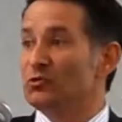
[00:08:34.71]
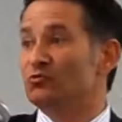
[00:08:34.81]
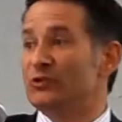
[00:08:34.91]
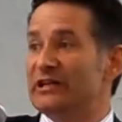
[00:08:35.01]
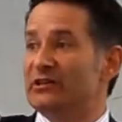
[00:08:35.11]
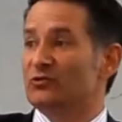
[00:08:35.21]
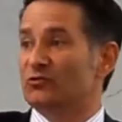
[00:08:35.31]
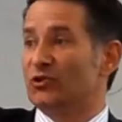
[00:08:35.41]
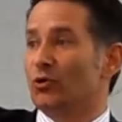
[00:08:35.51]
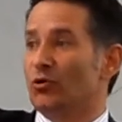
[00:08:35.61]
If you
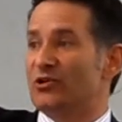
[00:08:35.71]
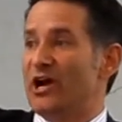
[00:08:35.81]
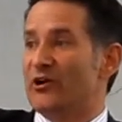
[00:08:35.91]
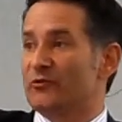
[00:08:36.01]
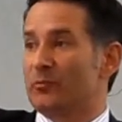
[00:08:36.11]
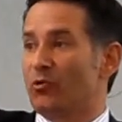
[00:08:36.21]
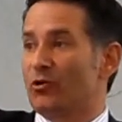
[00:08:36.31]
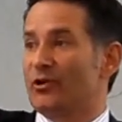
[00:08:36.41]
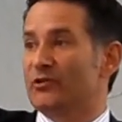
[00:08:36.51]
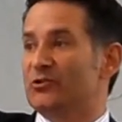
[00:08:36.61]
read the Yolo County
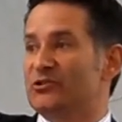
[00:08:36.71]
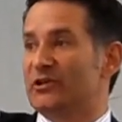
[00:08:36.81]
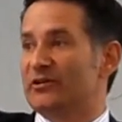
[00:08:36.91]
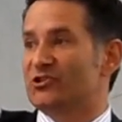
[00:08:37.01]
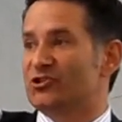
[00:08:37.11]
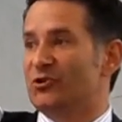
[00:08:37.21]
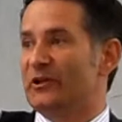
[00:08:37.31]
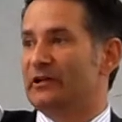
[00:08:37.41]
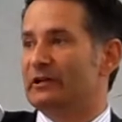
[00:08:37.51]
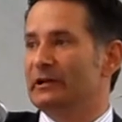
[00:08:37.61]
report on the Gutierrez
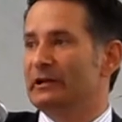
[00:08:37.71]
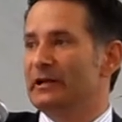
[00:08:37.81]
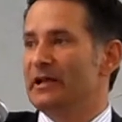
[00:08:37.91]
shooting,